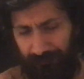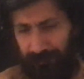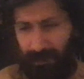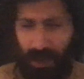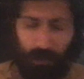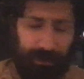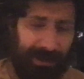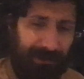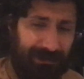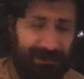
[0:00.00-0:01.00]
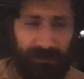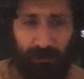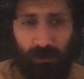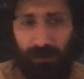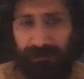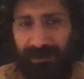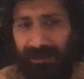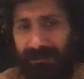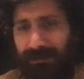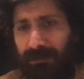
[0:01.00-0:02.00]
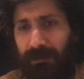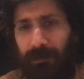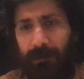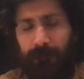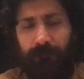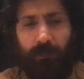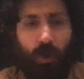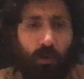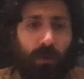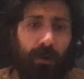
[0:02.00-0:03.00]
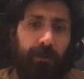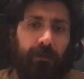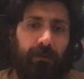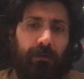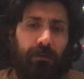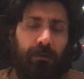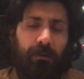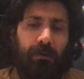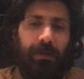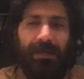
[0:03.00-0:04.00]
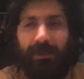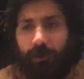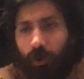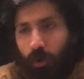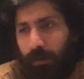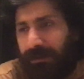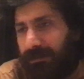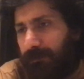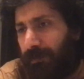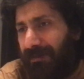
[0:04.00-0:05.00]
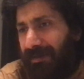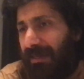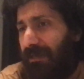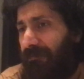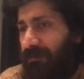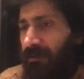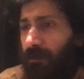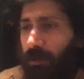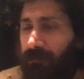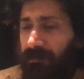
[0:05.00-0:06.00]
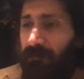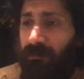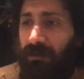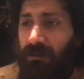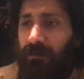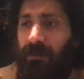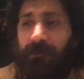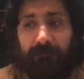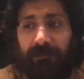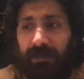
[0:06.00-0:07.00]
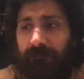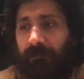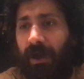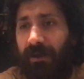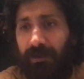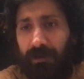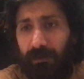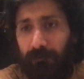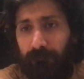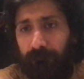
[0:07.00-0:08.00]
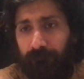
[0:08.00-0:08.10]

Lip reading: not one Alessandra Cortez, no one. No one spent any of their time on TV inviting him